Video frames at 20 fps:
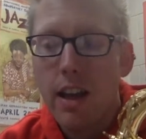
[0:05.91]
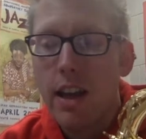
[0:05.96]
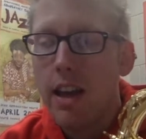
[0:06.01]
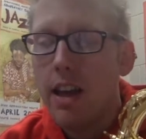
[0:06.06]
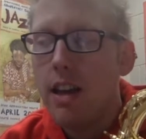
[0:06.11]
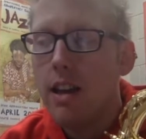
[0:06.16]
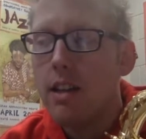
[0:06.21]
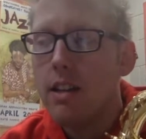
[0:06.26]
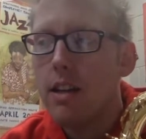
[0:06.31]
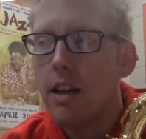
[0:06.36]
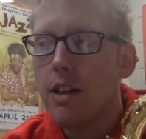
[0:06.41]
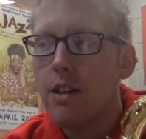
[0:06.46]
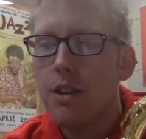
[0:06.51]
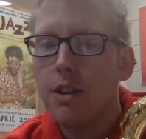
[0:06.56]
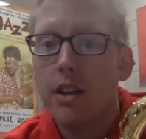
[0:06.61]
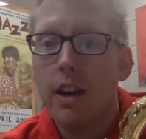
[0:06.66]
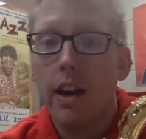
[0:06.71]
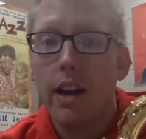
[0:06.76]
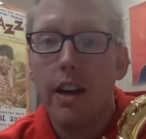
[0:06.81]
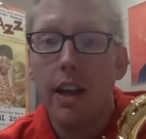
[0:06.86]
and I
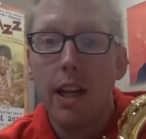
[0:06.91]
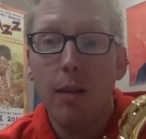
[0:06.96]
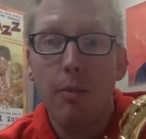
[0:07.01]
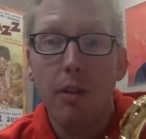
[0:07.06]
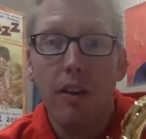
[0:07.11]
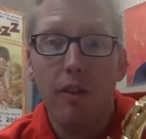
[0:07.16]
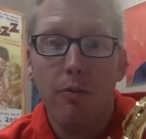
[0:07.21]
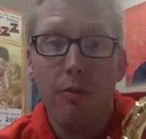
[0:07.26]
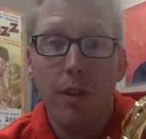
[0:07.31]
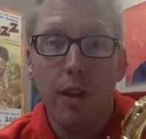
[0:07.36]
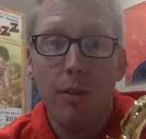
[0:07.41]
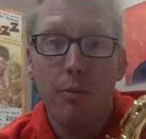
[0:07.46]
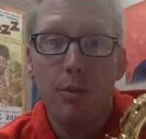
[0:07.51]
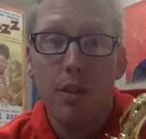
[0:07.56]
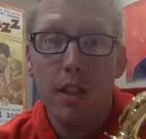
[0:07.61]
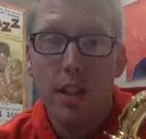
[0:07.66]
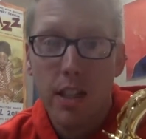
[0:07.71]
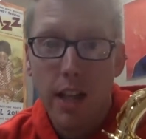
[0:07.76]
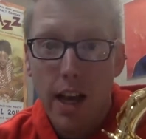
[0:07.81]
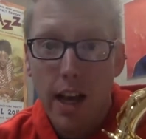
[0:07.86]
just got an email from him
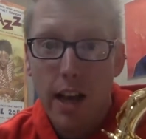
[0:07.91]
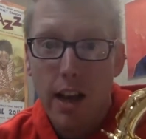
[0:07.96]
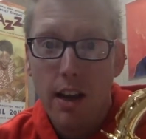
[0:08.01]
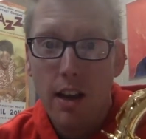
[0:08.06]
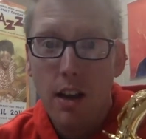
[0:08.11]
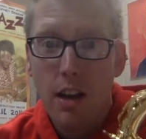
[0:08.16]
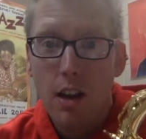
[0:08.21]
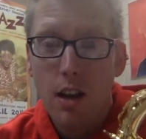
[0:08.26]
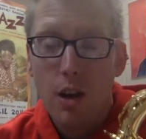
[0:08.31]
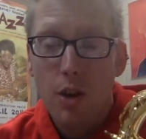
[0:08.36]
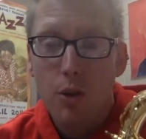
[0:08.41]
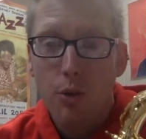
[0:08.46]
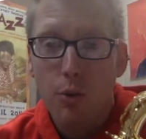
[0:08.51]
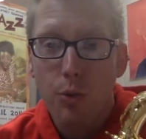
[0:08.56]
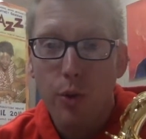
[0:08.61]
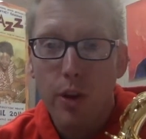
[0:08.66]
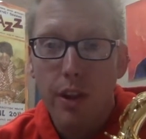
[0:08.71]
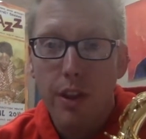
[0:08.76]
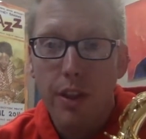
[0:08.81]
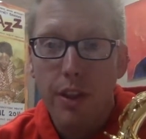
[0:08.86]
today
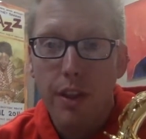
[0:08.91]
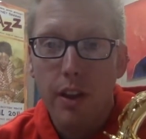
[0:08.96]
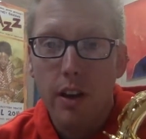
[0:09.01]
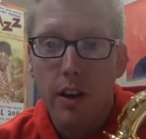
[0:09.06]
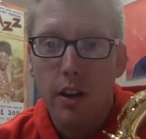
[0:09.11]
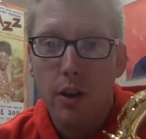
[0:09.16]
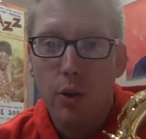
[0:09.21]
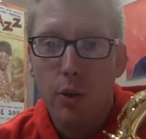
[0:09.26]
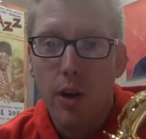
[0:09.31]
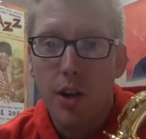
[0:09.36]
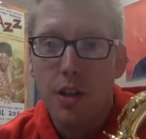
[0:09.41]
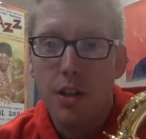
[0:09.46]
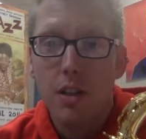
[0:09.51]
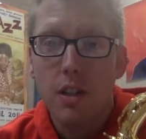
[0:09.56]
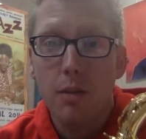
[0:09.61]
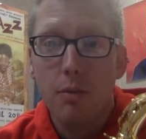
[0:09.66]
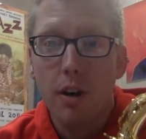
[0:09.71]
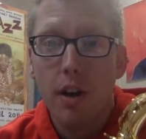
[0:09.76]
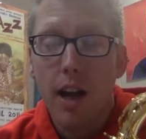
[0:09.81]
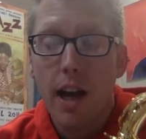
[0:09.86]
with
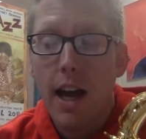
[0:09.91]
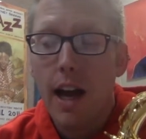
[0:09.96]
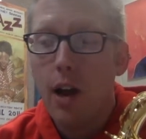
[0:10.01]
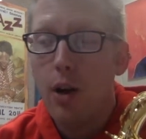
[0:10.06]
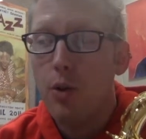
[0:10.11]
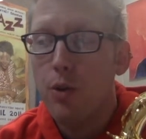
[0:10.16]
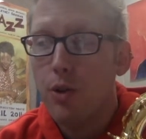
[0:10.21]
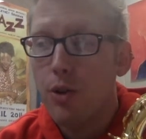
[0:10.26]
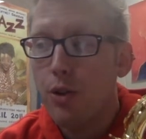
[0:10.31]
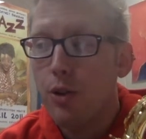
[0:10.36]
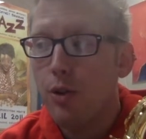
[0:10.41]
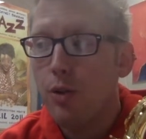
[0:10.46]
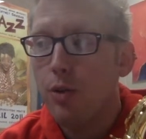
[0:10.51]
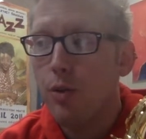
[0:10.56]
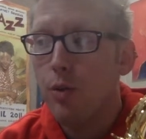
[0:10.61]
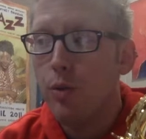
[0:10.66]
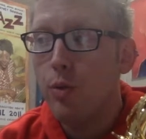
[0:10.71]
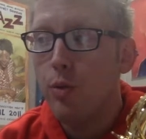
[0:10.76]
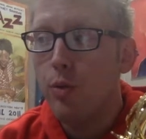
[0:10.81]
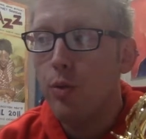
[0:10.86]
questions about how
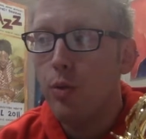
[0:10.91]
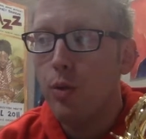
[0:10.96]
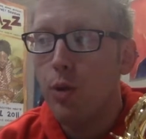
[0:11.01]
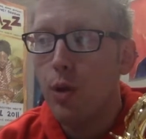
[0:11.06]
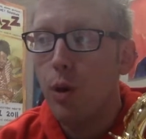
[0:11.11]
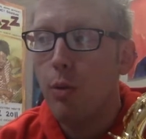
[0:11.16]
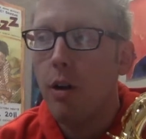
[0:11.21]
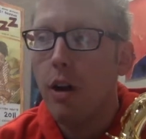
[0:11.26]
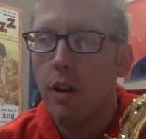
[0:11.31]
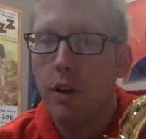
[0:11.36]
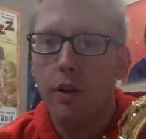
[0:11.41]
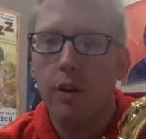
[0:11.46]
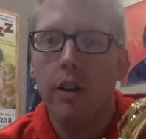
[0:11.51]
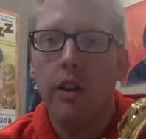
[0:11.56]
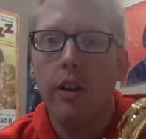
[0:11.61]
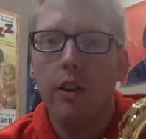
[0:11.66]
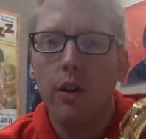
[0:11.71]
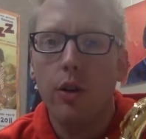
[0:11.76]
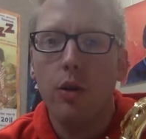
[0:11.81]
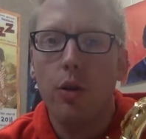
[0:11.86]
to go about
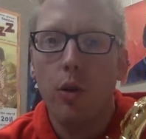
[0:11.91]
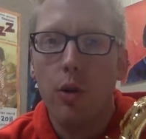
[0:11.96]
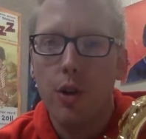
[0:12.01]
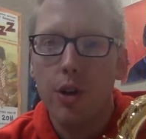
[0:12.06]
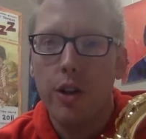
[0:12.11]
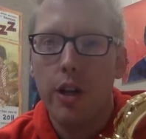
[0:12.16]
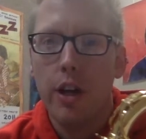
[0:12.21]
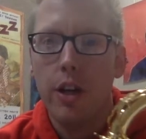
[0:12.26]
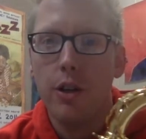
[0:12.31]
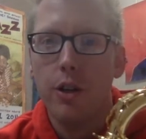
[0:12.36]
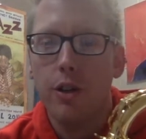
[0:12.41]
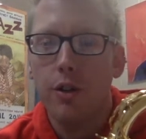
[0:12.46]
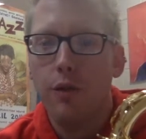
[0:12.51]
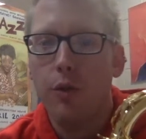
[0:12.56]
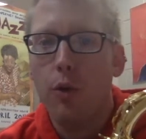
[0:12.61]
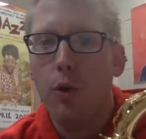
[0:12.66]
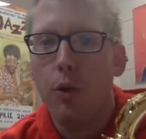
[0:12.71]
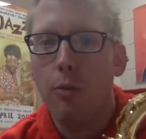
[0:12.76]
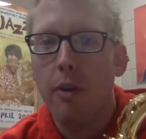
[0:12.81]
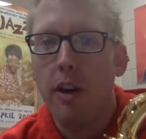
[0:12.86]
learning the chord changes
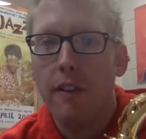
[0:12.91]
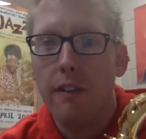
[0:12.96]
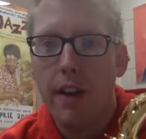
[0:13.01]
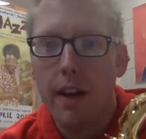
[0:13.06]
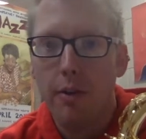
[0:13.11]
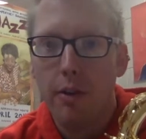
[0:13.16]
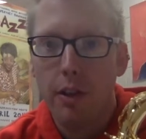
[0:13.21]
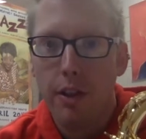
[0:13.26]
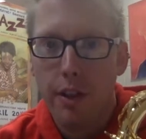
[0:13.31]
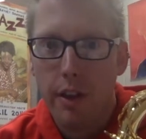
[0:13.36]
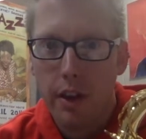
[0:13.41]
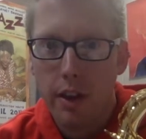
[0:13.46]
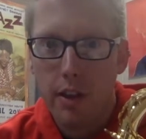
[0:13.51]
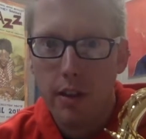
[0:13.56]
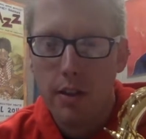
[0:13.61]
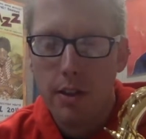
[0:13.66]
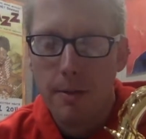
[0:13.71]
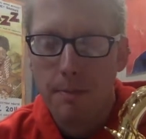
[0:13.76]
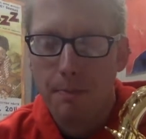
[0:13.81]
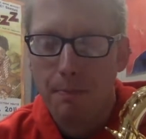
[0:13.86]
for my favorite
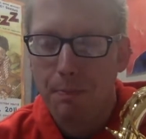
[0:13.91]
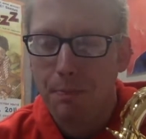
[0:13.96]
things.